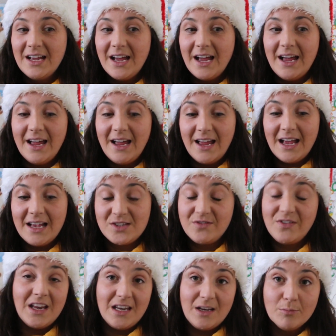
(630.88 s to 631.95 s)
is
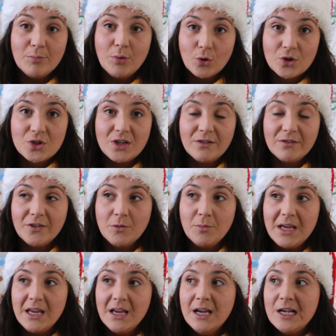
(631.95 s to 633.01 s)
very important for
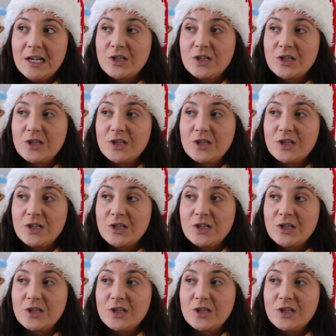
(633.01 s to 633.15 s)
me.